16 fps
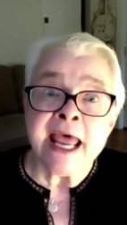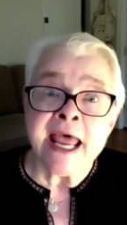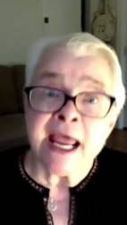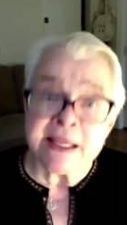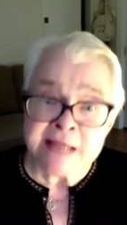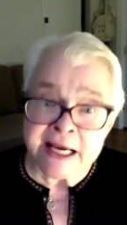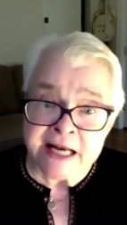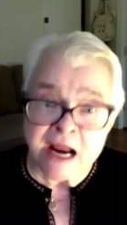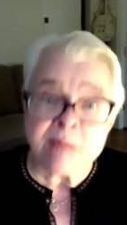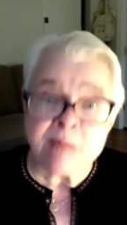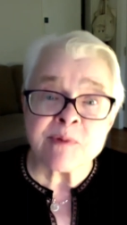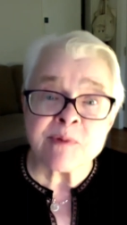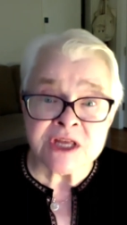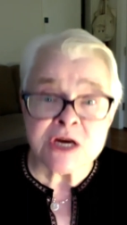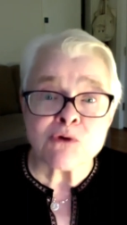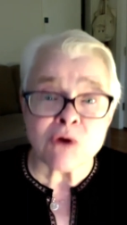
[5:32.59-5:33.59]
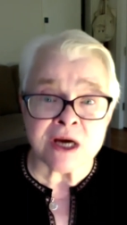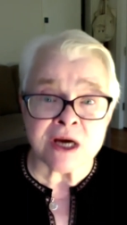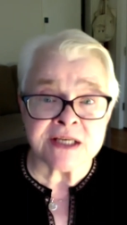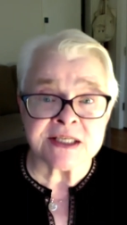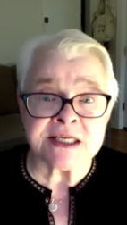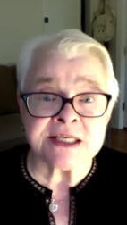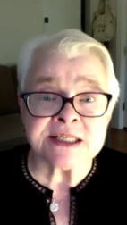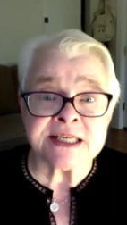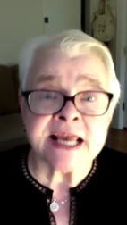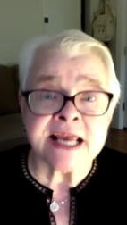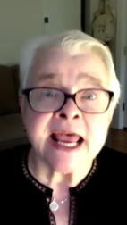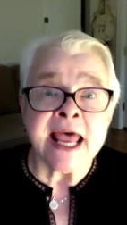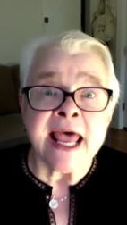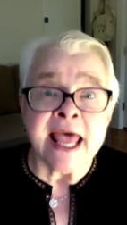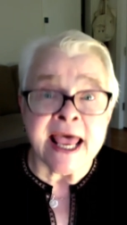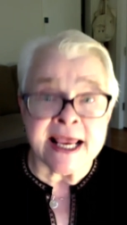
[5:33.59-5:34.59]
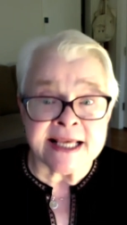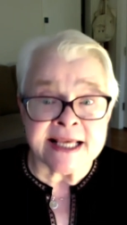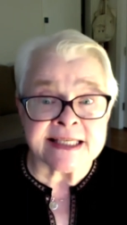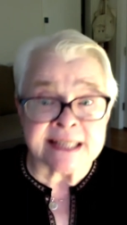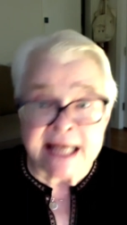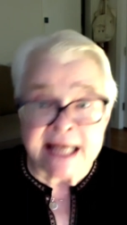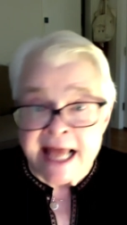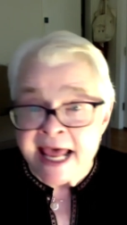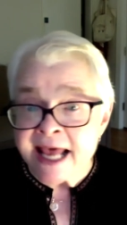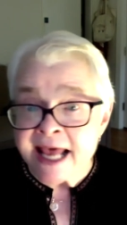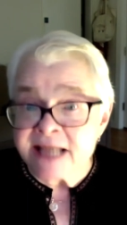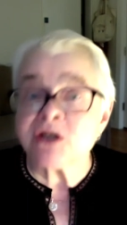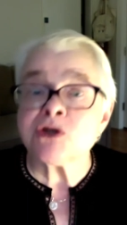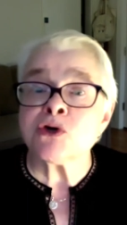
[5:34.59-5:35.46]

And that empathy crisis has led